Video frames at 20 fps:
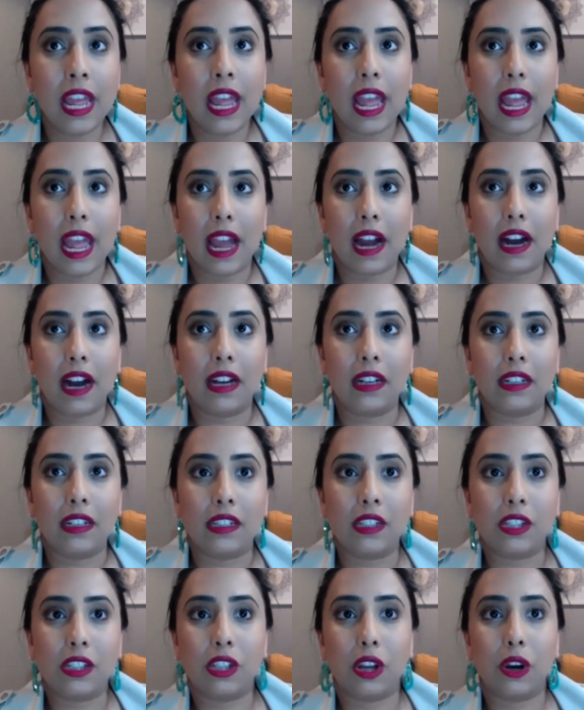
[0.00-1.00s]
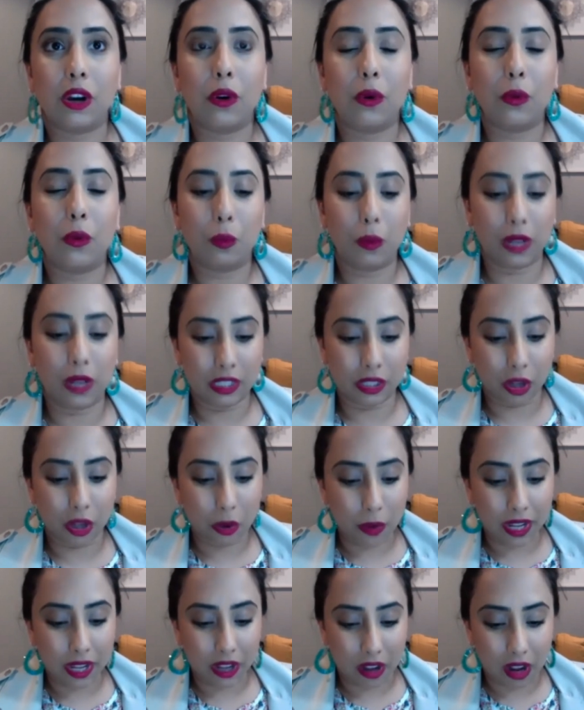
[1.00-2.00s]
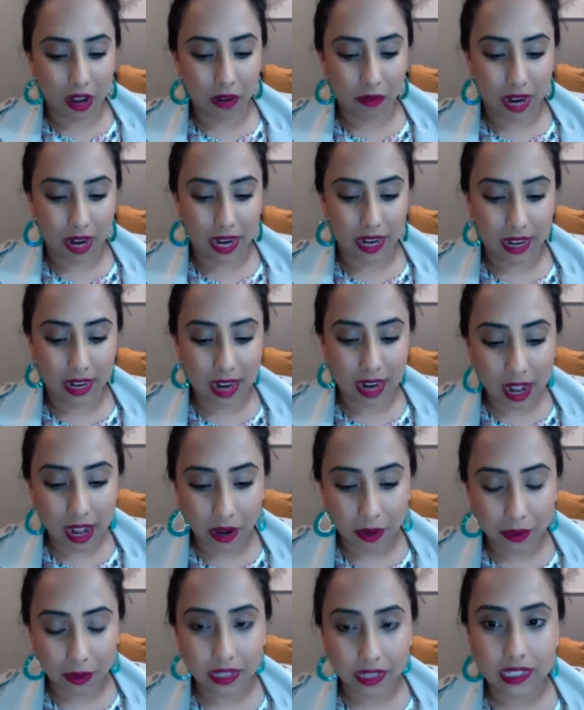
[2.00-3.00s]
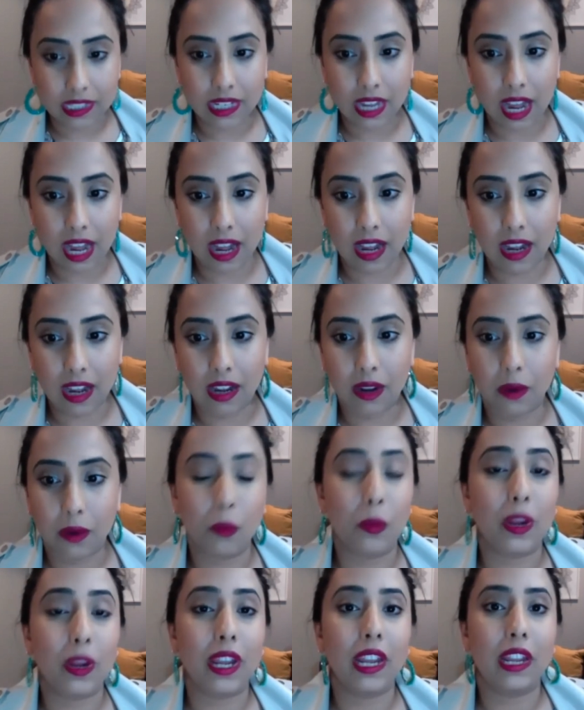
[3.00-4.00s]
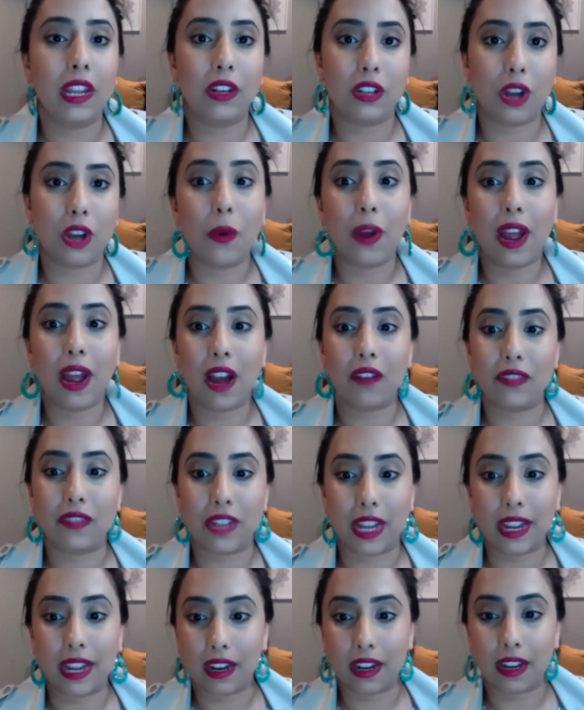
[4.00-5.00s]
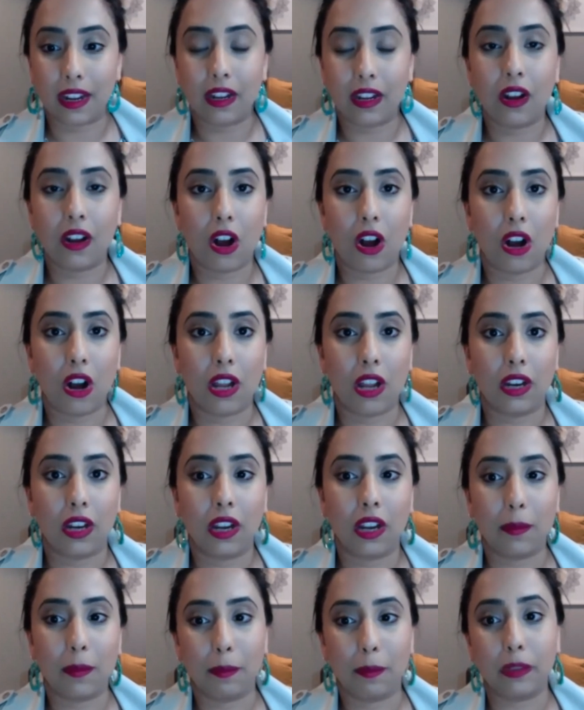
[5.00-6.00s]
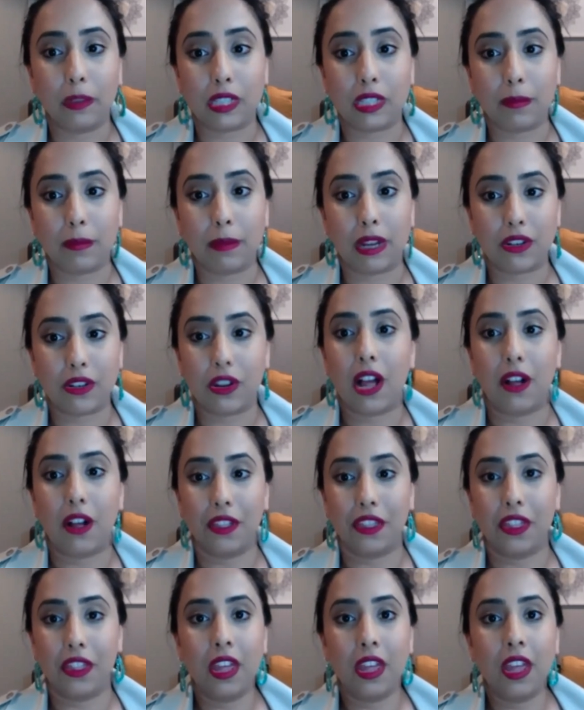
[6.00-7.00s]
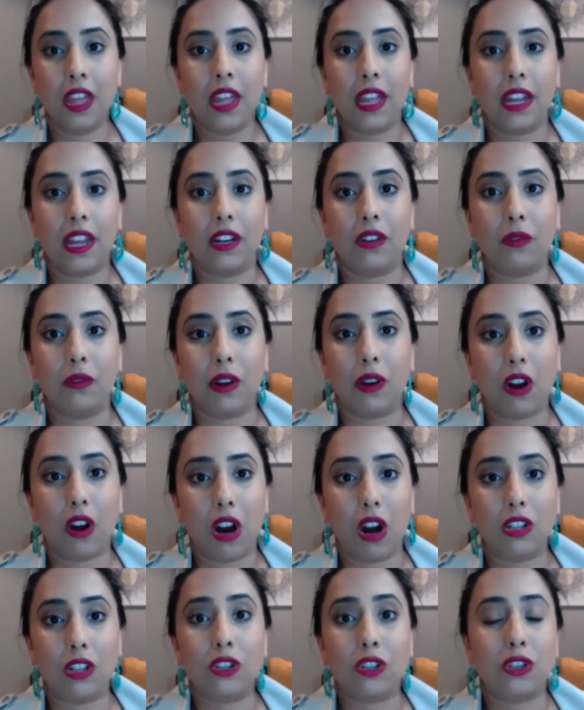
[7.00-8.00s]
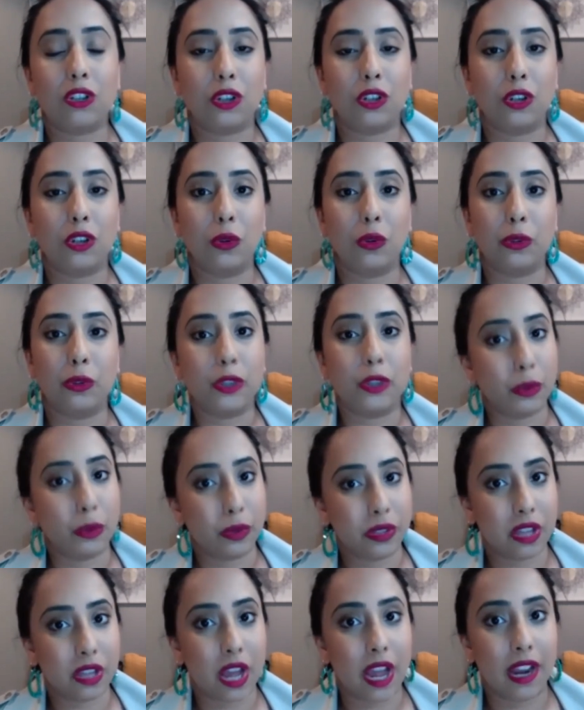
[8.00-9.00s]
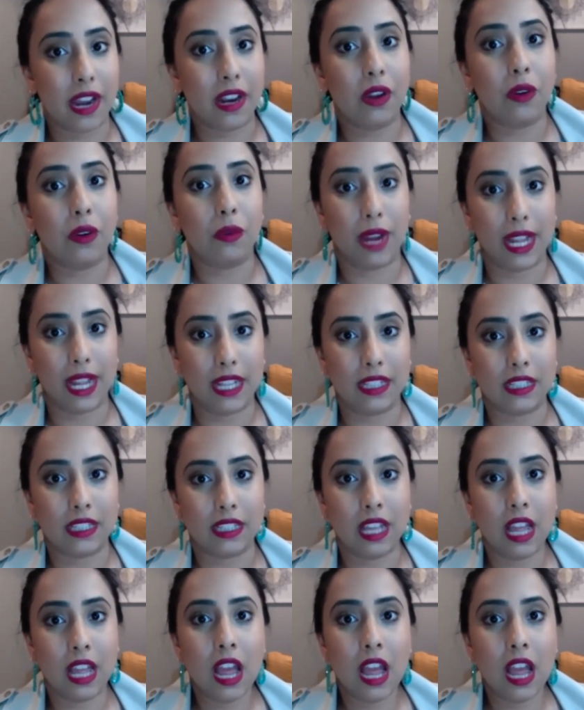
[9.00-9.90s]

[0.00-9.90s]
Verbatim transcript: And so what's going on right now is uh, we don't have data on Muslim mental health in regards to suicide rates.